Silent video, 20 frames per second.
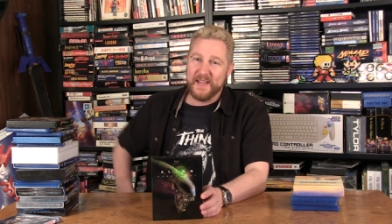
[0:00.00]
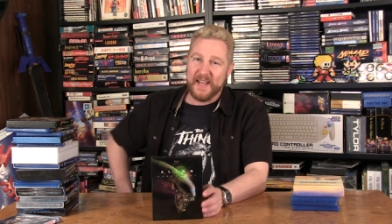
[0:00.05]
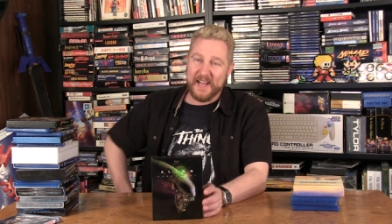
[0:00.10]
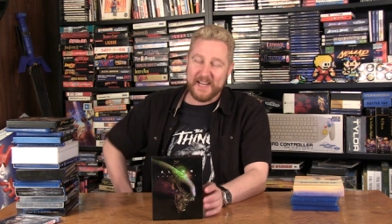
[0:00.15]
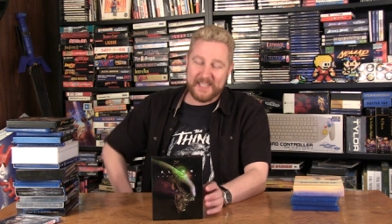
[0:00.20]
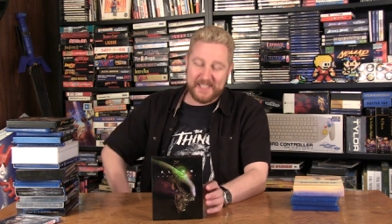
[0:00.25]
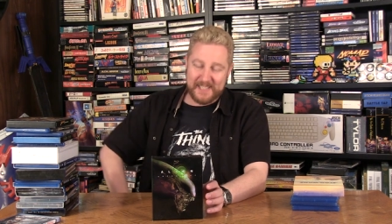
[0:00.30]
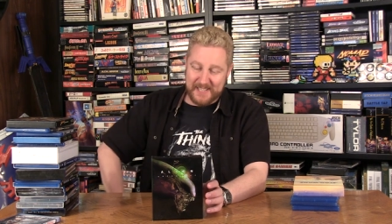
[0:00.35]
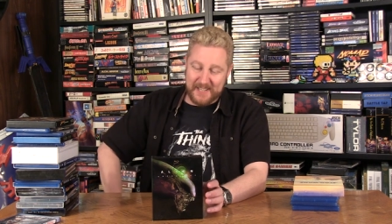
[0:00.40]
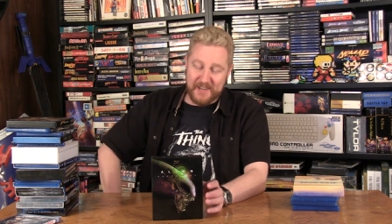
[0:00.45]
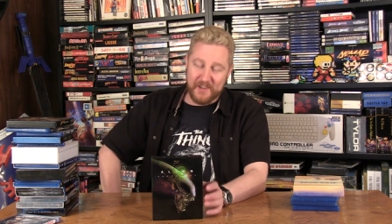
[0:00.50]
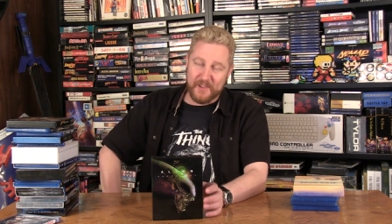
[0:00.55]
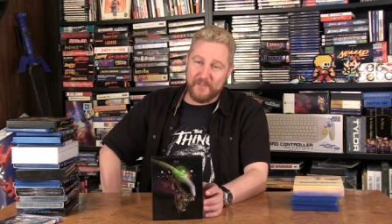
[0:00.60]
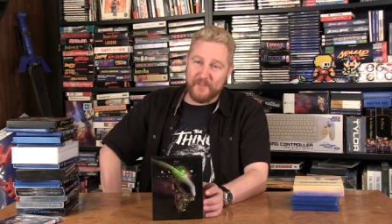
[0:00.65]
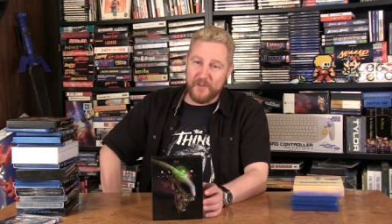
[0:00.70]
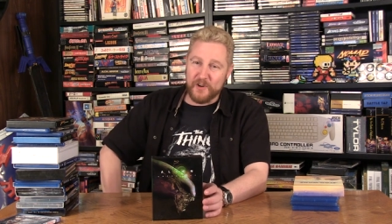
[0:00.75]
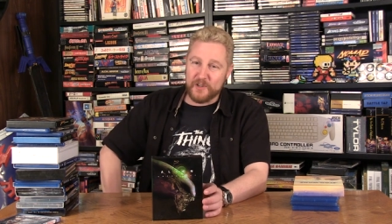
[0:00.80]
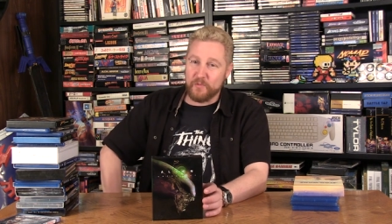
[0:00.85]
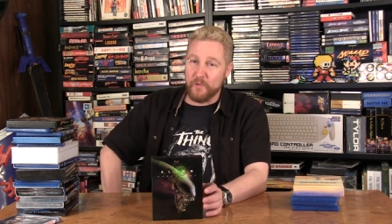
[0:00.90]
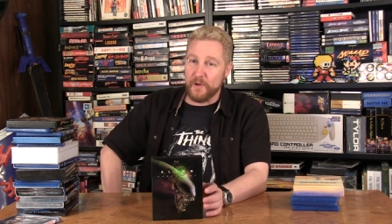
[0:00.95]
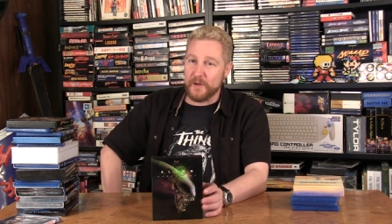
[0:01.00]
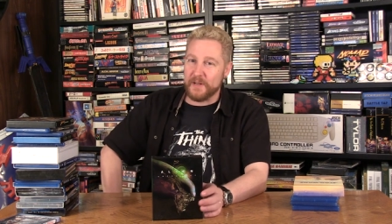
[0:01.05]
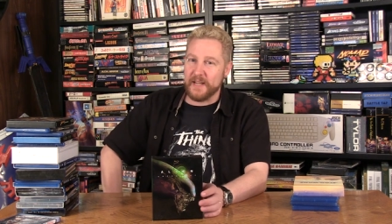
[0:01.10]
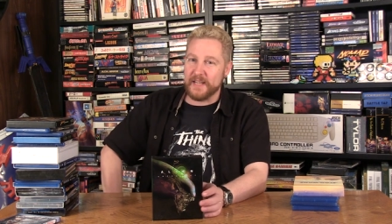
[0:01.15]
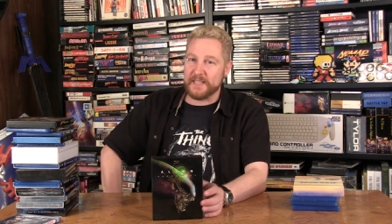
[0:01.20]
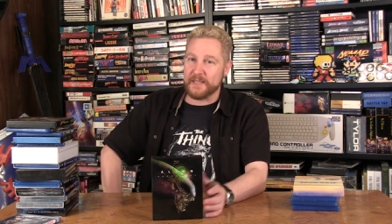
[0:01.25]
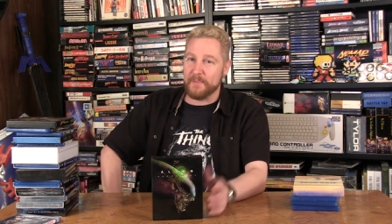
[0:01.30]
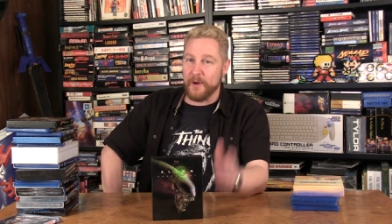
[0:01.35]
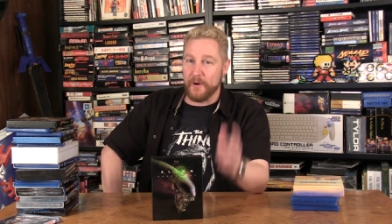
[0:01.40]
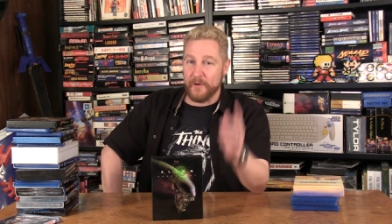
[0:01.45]
It's, you know, the first one
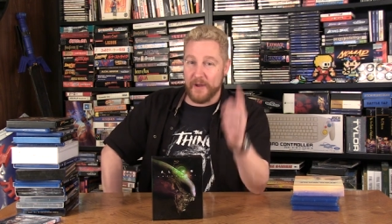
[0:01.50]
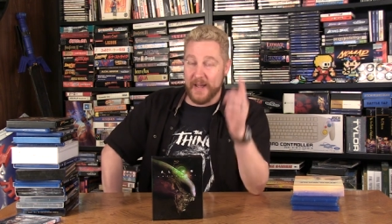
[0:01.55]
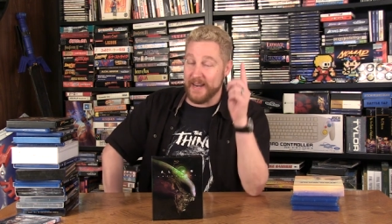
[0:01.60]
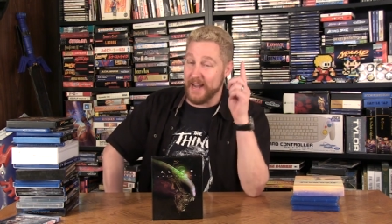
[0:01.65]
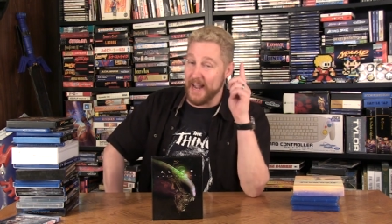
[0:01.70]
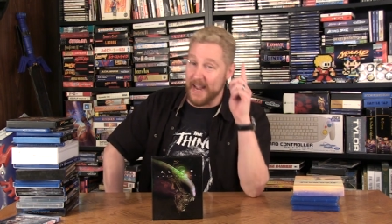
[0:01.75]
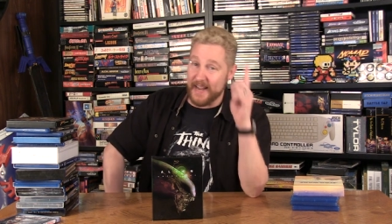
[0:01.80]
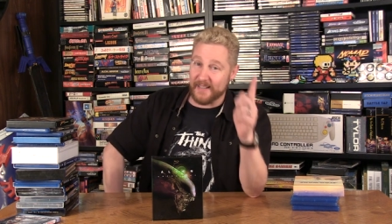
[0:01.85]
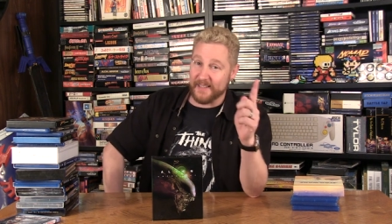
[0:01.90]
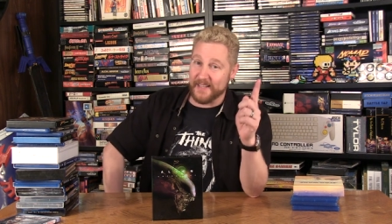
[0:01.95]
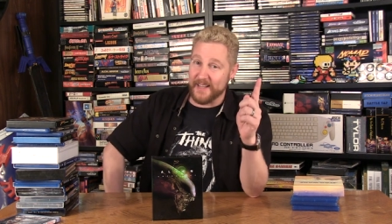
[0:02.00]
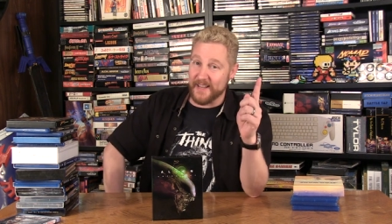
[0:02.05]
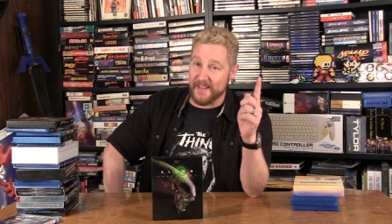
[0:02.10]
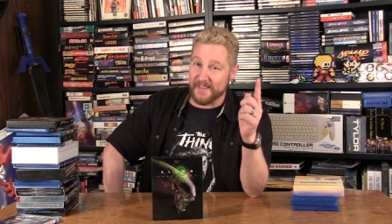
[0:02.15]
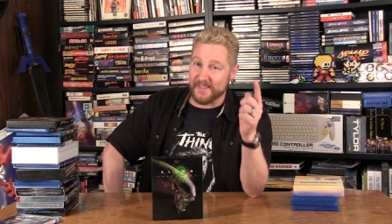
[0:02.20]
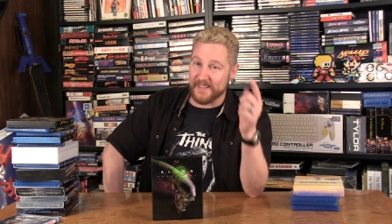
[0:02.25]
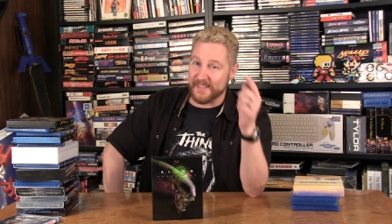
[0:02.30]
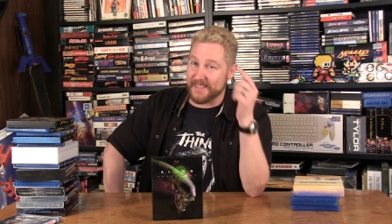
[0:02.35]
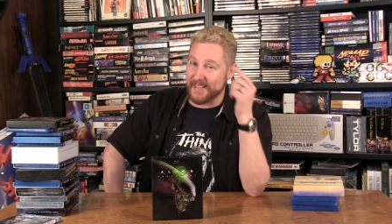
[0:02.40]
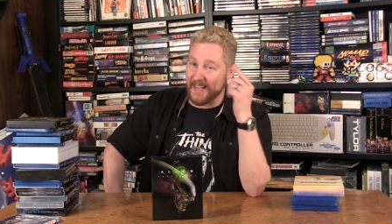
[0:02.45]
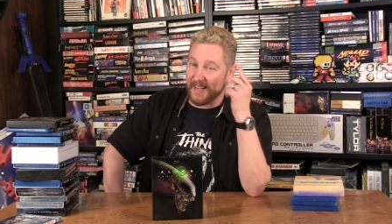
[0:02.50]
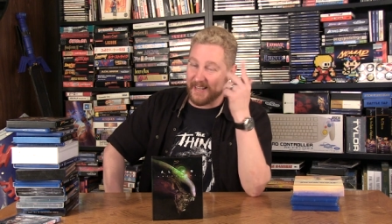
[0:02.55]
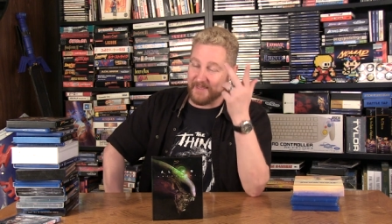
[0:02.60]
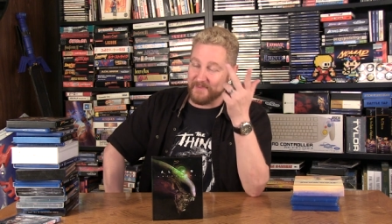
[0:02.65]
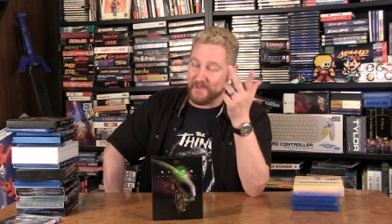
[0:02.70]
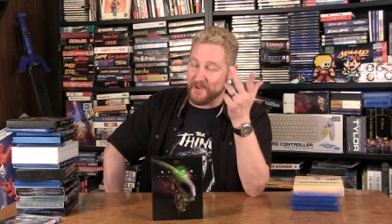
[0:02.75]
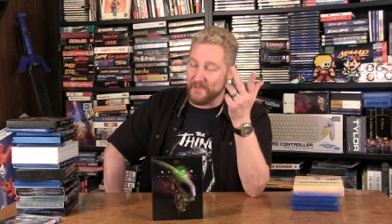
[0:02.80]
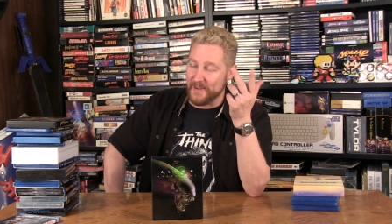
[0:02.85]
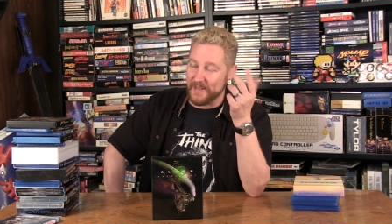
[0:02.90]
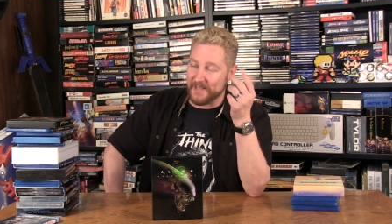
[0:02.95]
is about an alien, the second
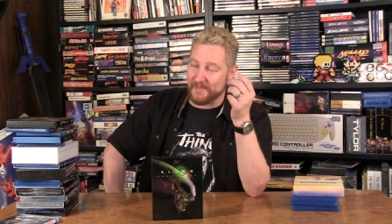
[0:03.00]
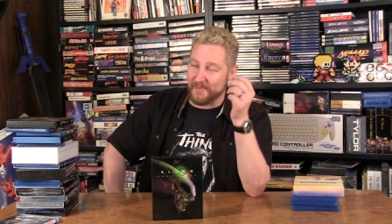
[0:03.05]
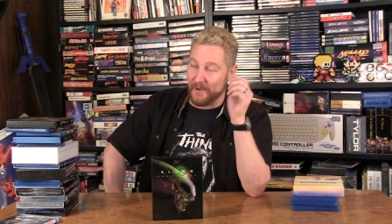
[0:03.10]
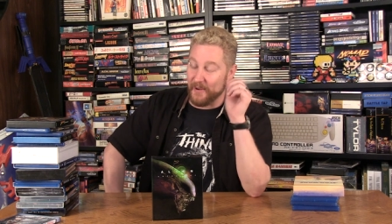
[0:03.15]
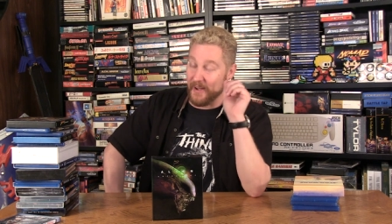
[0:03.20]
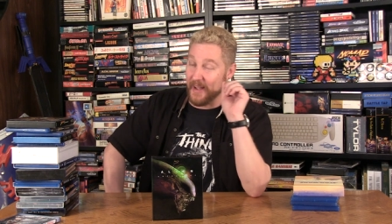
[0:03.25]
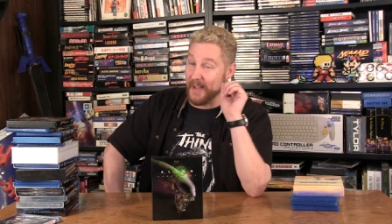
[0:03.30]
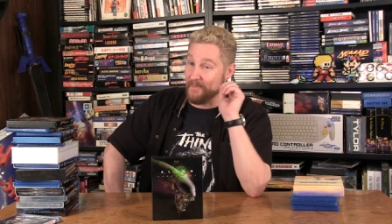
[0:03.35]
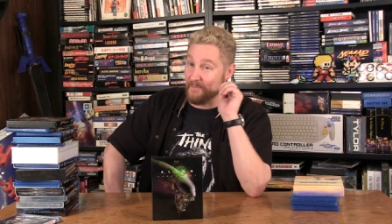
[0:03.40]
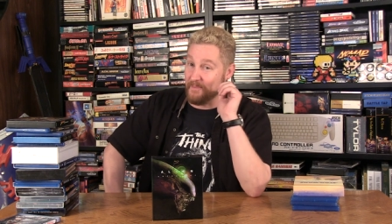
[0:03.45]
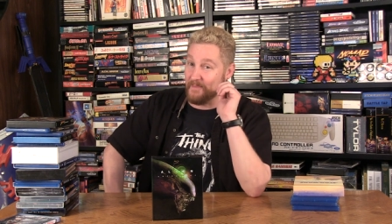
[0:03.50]
movie is about